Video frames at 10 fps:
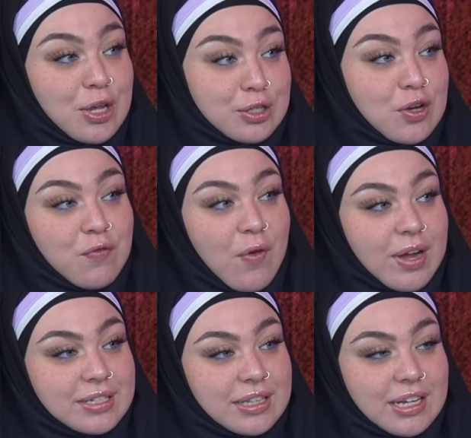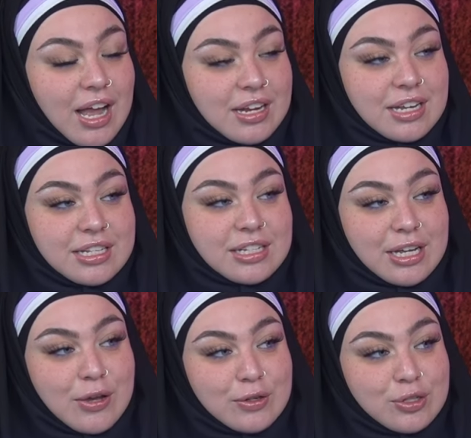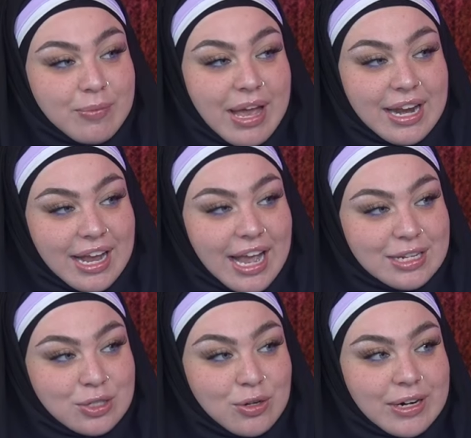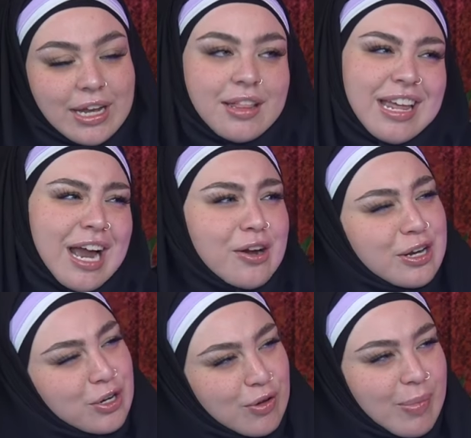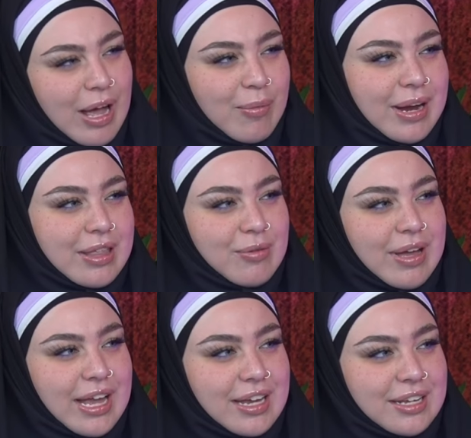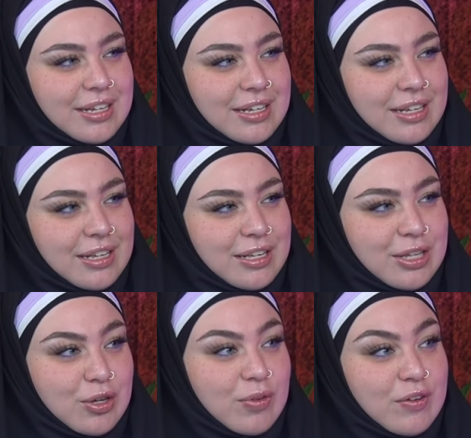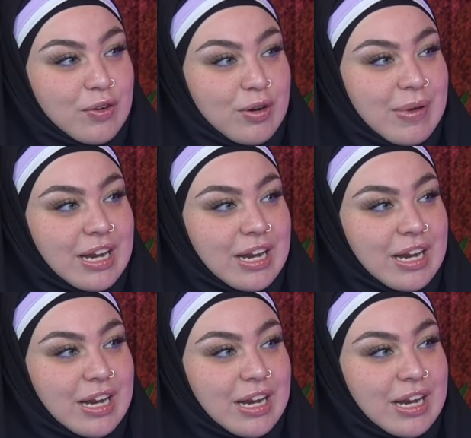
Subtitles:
You're so focused on the content. He's telling you a traumatic ass story that I already knew about. By the way. You would have known